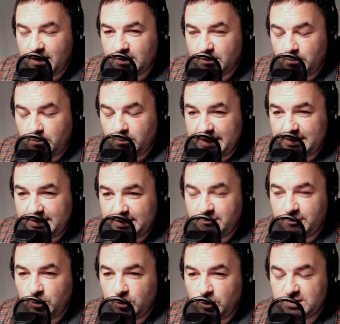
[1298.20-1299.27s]
Mentally
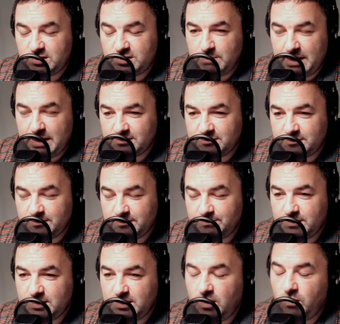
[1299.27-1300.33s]
for us, it's massive.
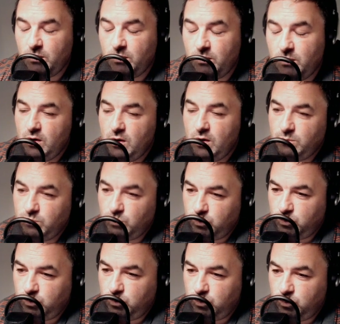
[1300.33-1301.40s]

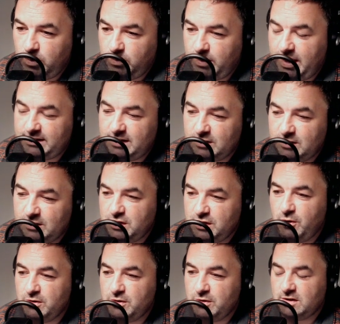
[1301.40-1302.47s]
We get that 3
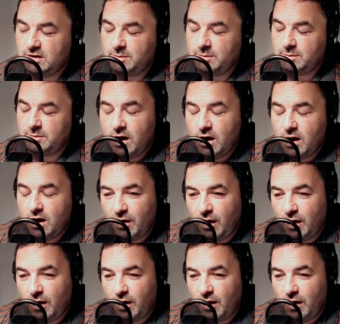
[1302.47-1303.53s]
points on the board, but
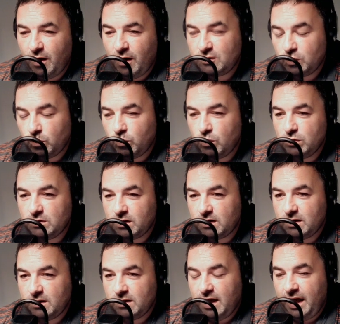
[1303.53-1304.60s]
I'm starting to
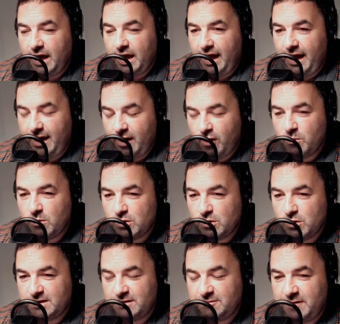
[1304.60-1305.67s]
wonder how
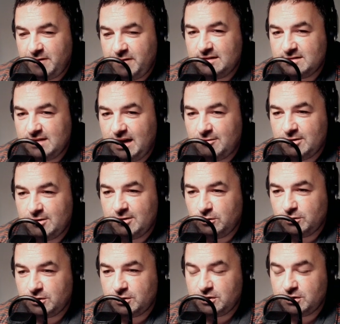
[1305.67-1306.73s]
much of an effect it's having on
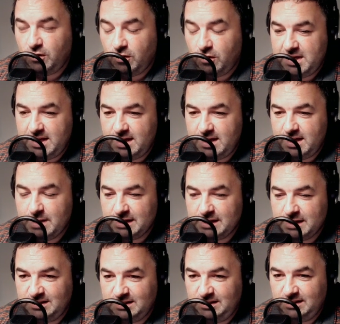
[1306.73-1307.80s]
others, i.e. Man
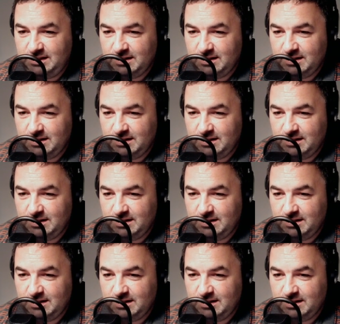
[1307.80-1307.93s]
City.